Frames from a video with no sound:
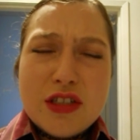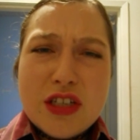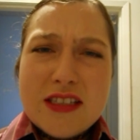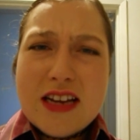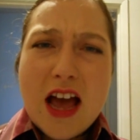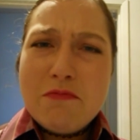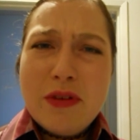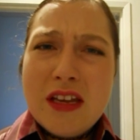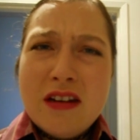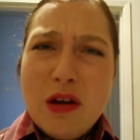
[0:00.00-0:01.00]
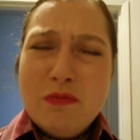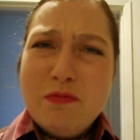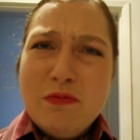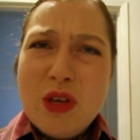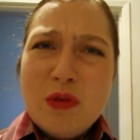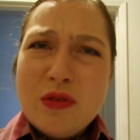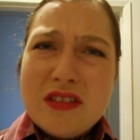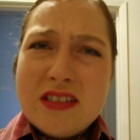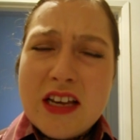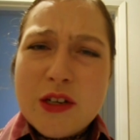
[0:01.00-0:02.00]
She's not been abused
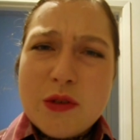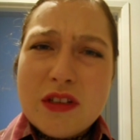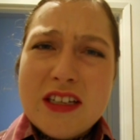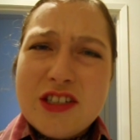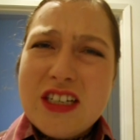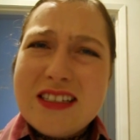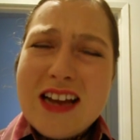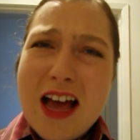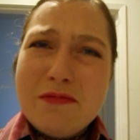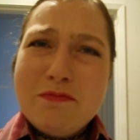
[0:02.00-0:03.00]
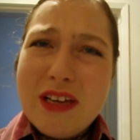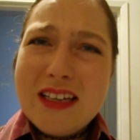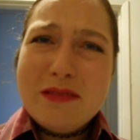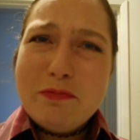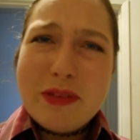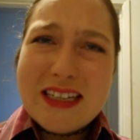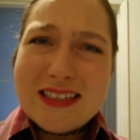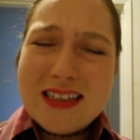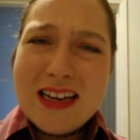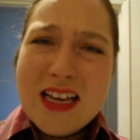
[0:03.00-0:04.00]
sexually. She's not been
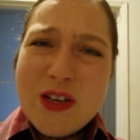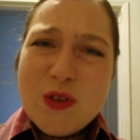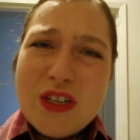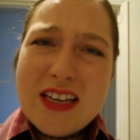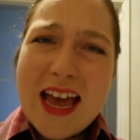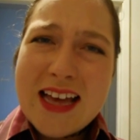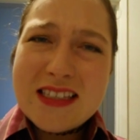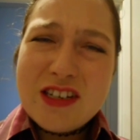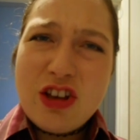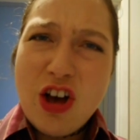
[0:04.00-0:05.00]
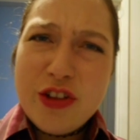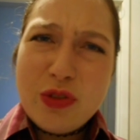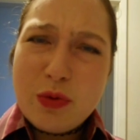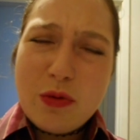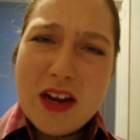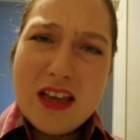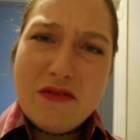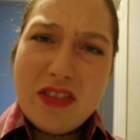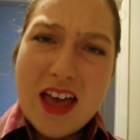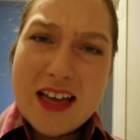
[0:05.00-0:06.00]
beaten. She hasn't gone through any
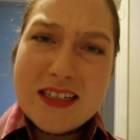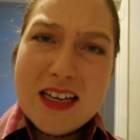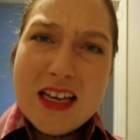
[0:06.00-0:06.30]
of that.